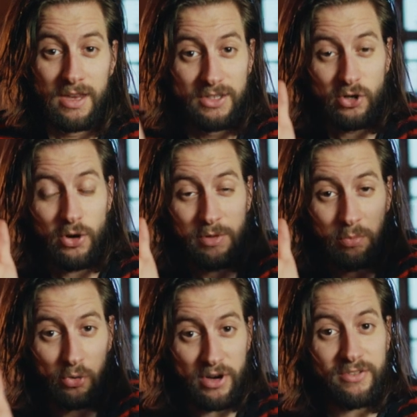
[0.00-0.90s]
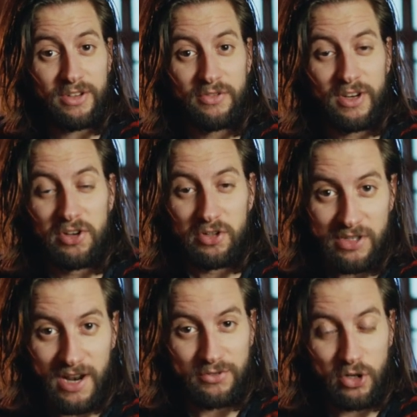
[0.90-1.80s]
So in previous videos,
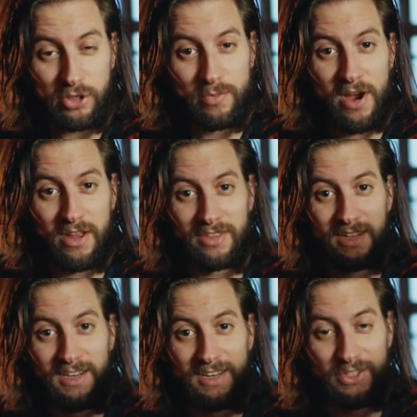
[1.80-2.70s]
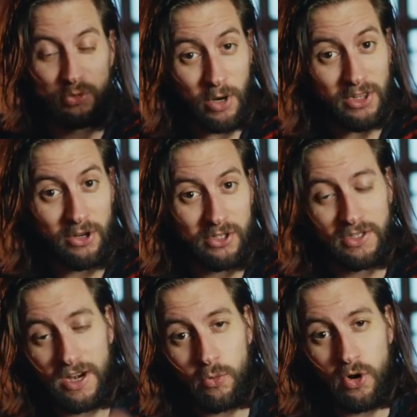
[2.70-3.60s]
I've talked about the sweat lodge
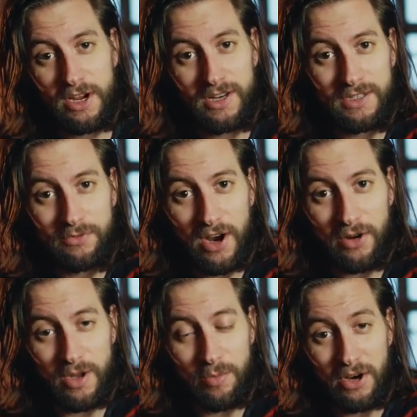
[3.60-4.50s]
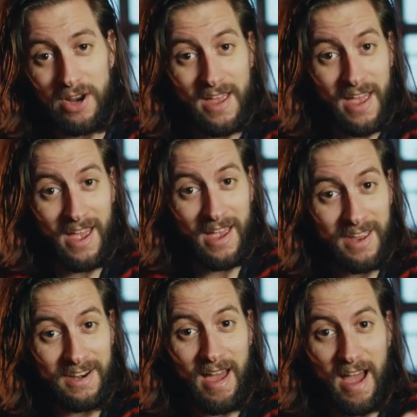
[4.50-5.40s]
that I work at as a firekeeper,
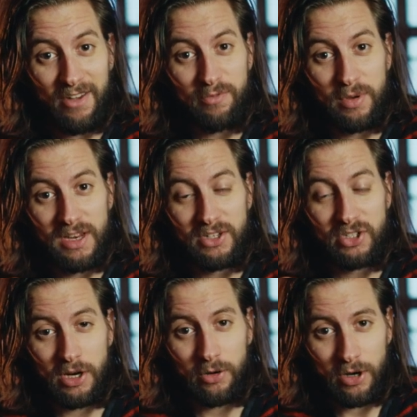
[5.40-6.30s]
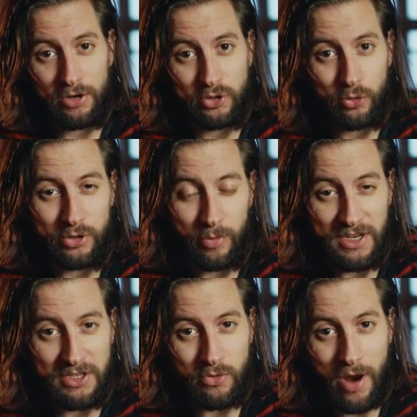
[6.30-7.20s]
and I've been sharing a lot of stories on my
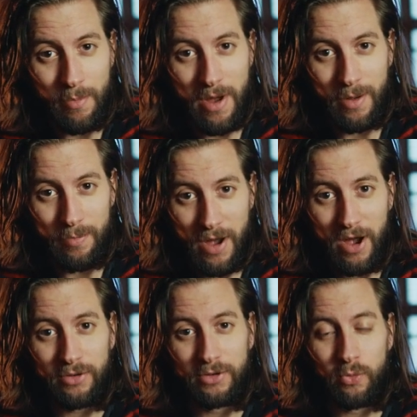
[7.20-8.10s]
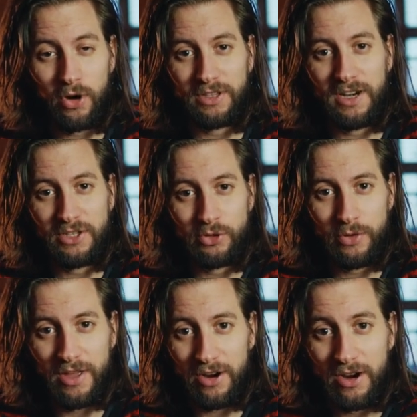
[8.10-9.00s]
Instagram about the work that I do
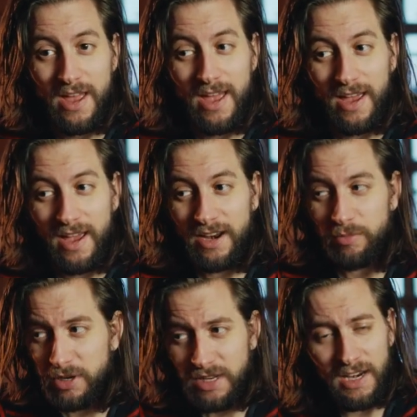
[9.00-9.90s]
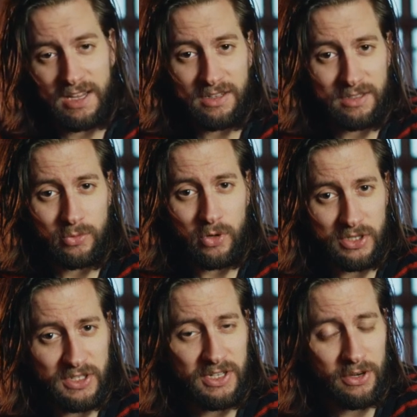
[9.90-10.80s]
there. And I've been getting some
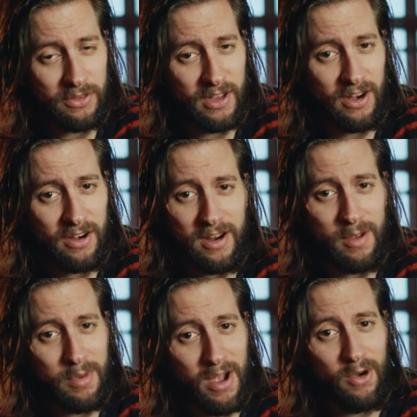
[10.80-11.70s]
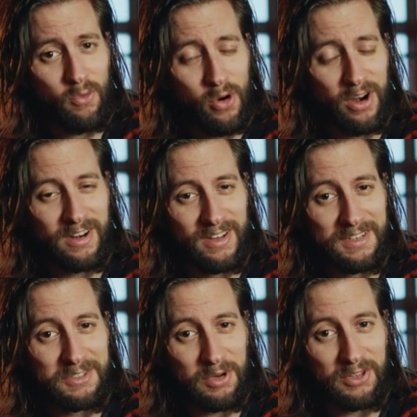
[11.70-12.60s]
questions here and there about what
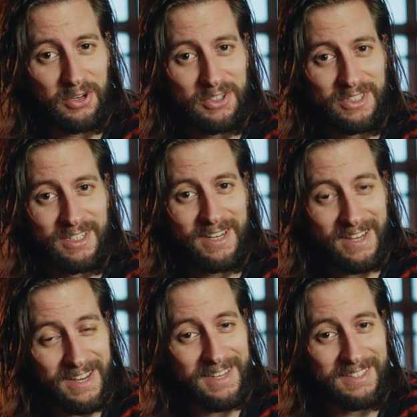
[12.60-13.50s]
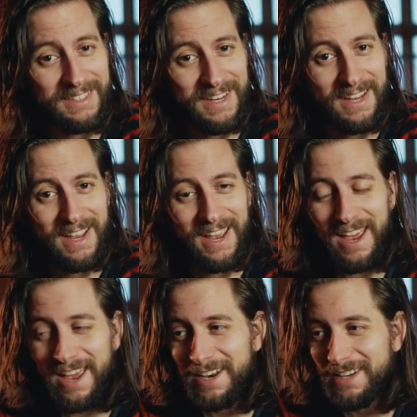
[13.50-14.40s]
a sweat lodge is.
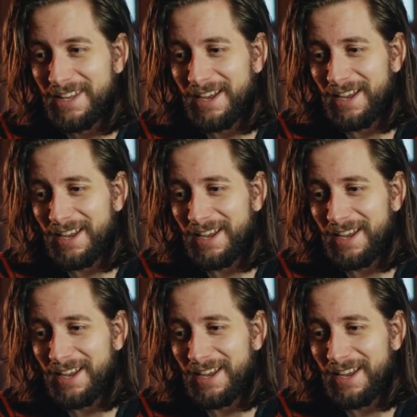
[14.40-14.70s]
And